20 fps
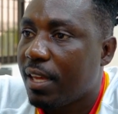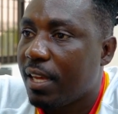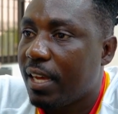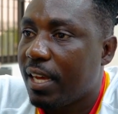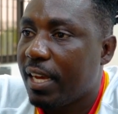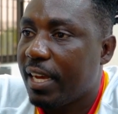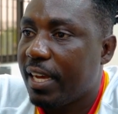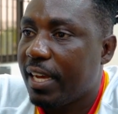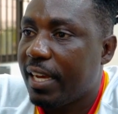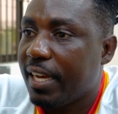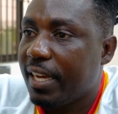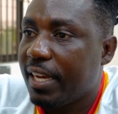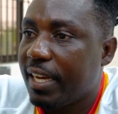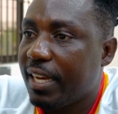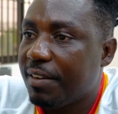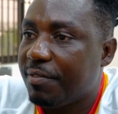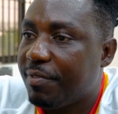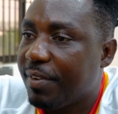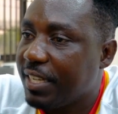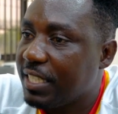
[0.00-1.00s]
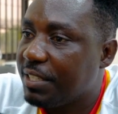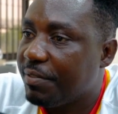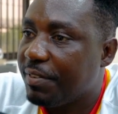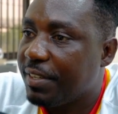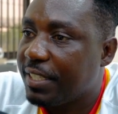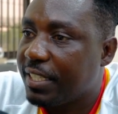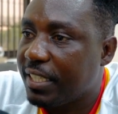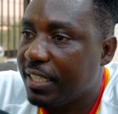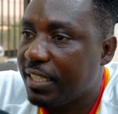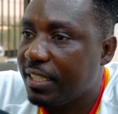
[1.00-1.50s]
First
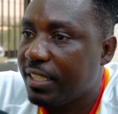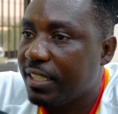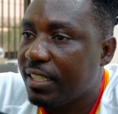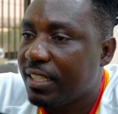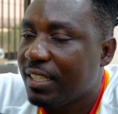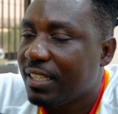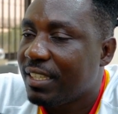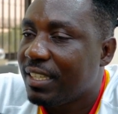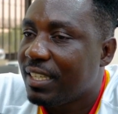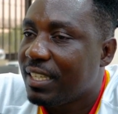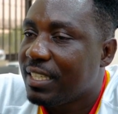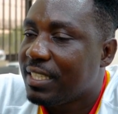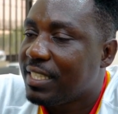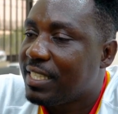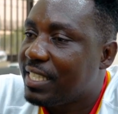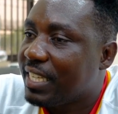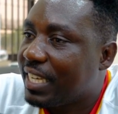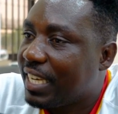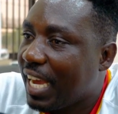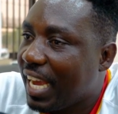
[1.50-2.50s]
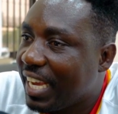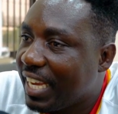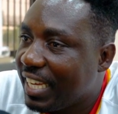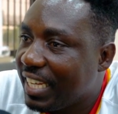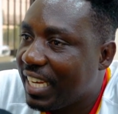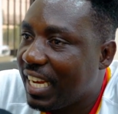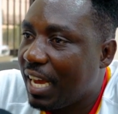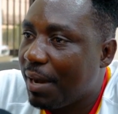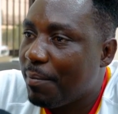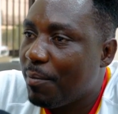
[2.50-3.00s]
division, sika
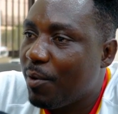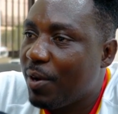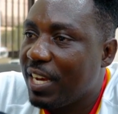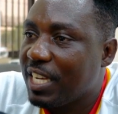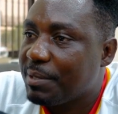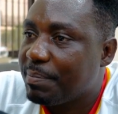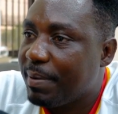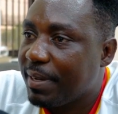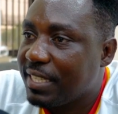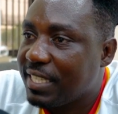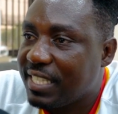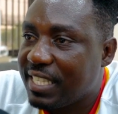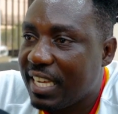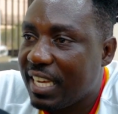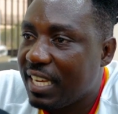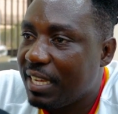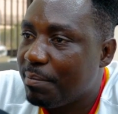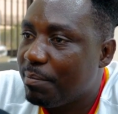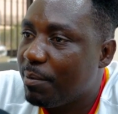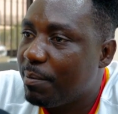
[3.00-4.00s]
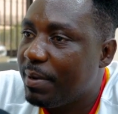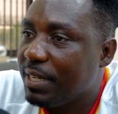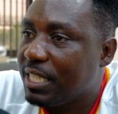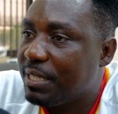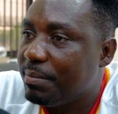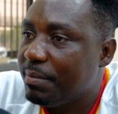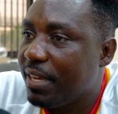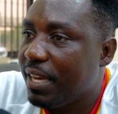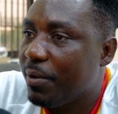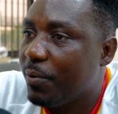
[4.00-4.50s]
hina mo expect say mo
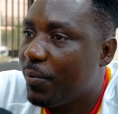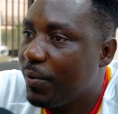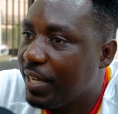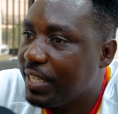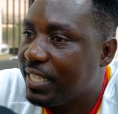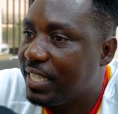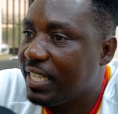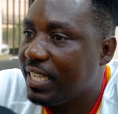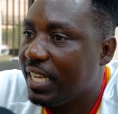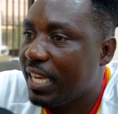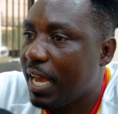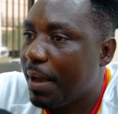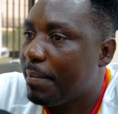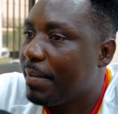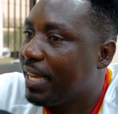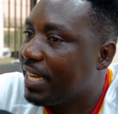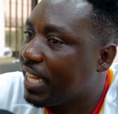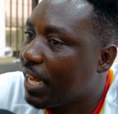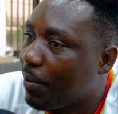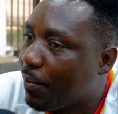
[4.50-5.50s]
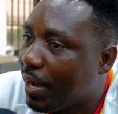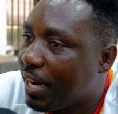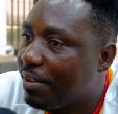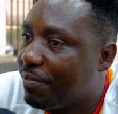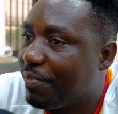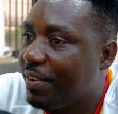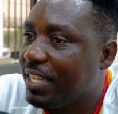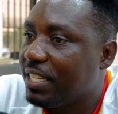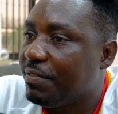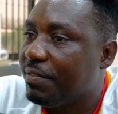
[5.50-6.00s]
betimi a raise amia dia run
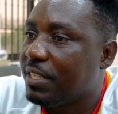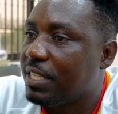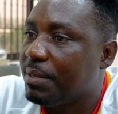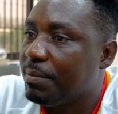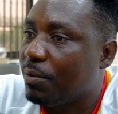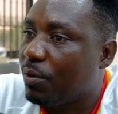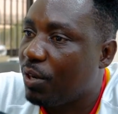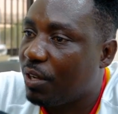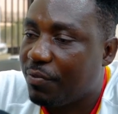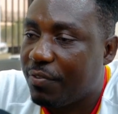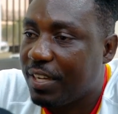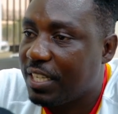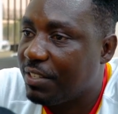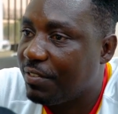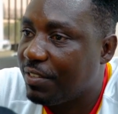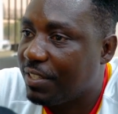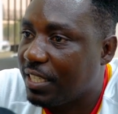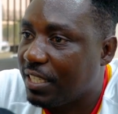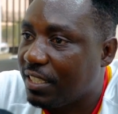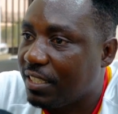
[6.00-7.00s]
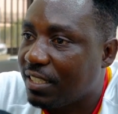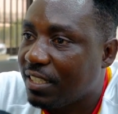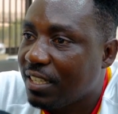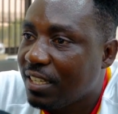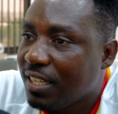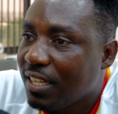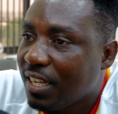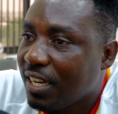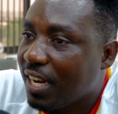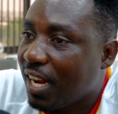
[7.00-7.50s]
first division because first division
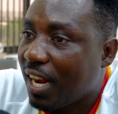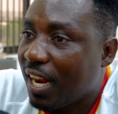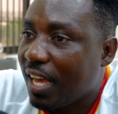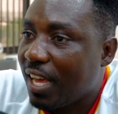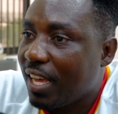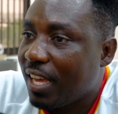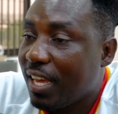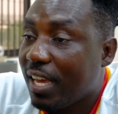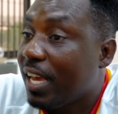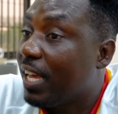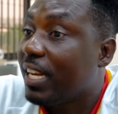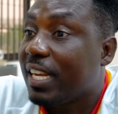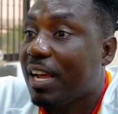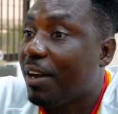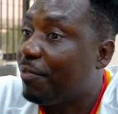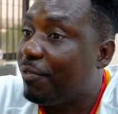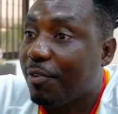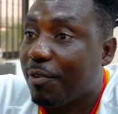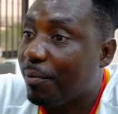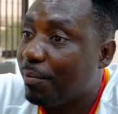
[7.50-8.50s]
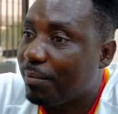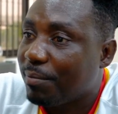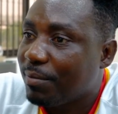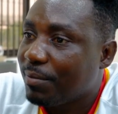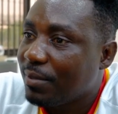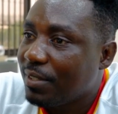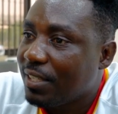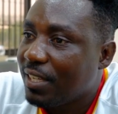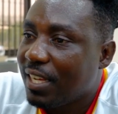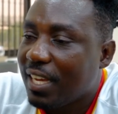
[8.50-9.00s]
nana enda form
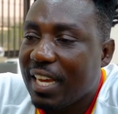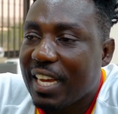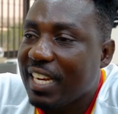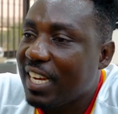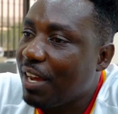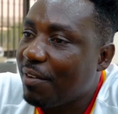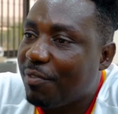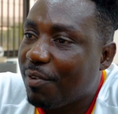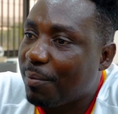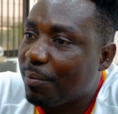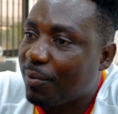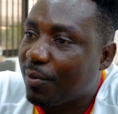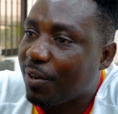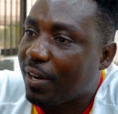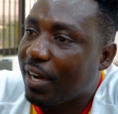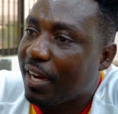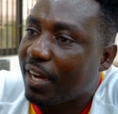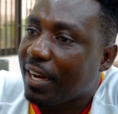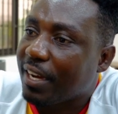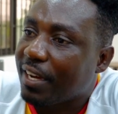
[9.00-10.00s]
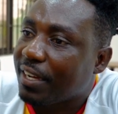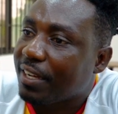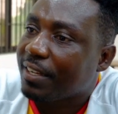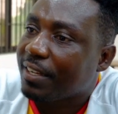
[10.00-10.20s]
kra.